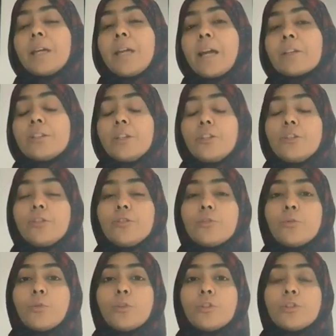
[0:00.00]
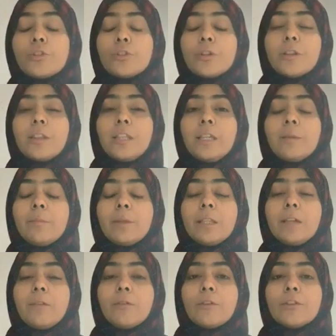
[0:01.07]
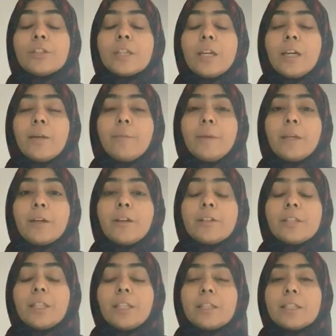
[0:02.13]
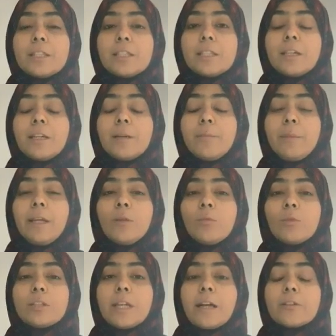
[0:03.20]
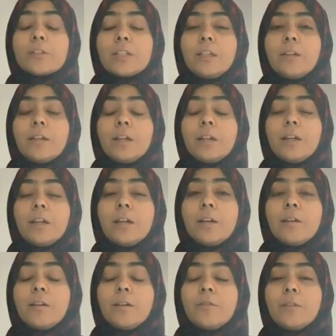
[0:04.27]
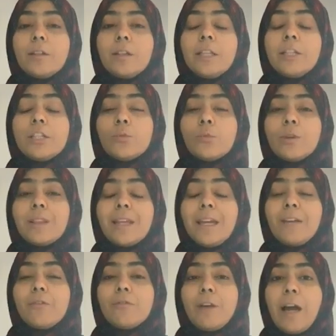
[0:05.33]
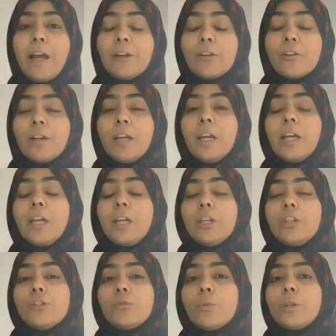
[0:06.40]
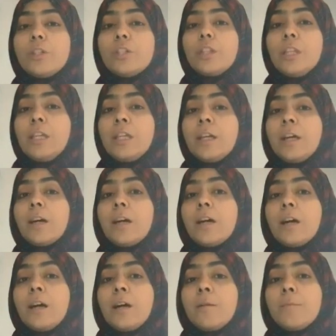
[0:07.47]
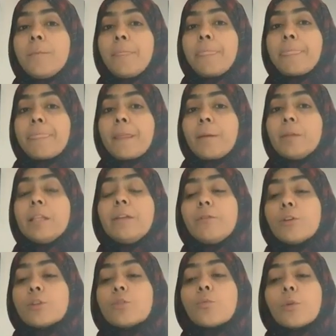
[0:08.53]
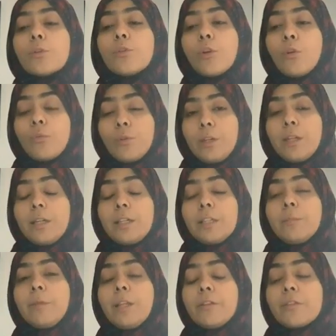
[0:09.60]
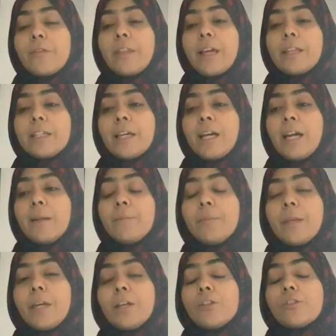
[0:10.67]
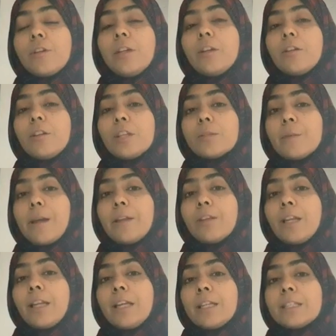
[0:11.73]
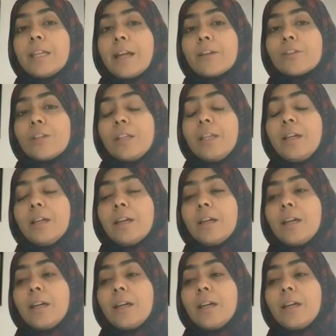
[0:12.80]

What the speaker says: actually to torture the believers, because this pit was actually lit with a fire into which the believers were thrown, the believers of that time. So here Allah subhanahu wa ta'ala is actually